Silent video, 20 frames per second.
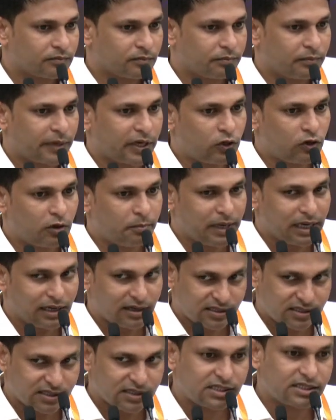microbial
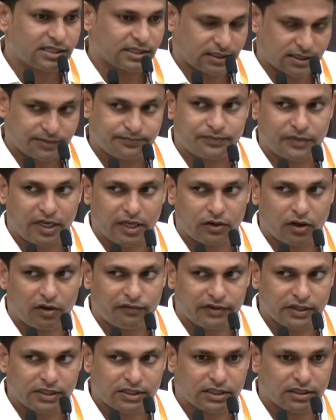resistant. It
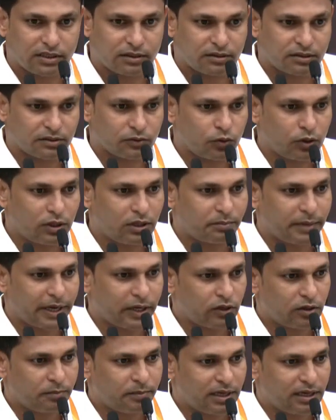offers good
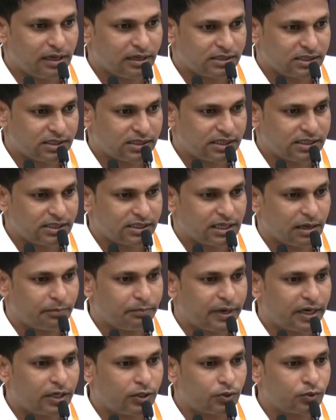microbial resistance
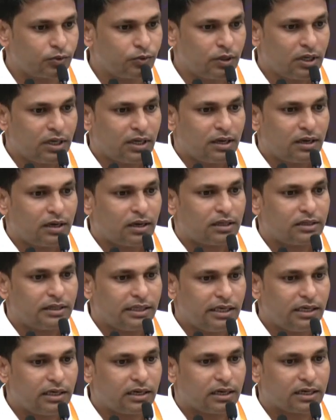compared to
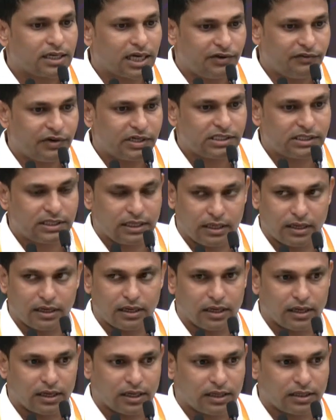the
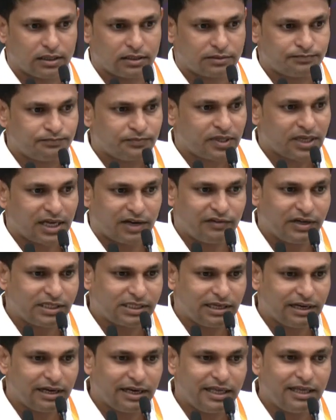conventional.
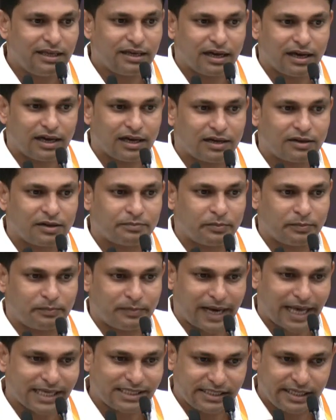Conventionally,
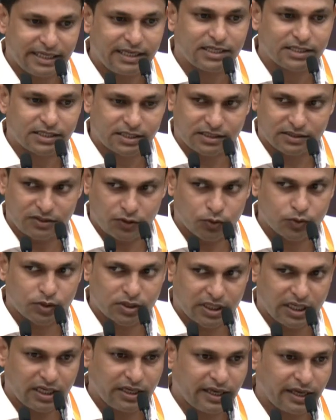plastic is used
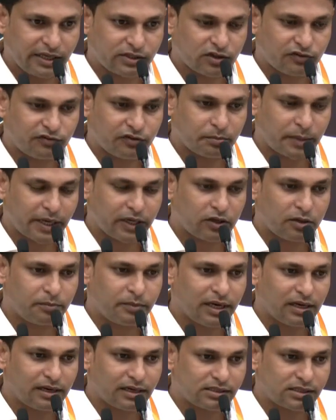in case of a
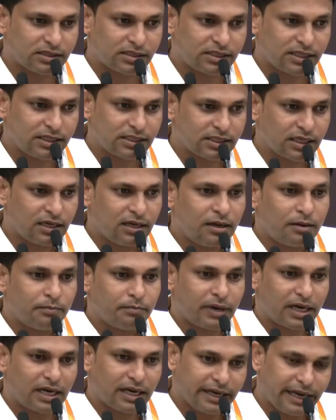microbial resistance,
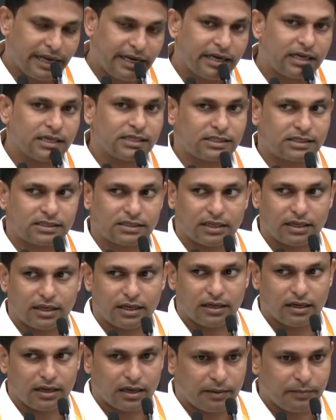but again it is,
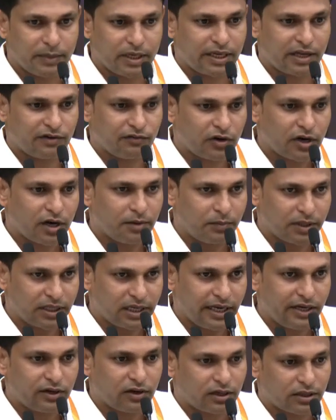
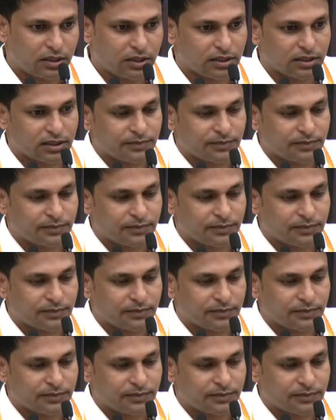environmentally not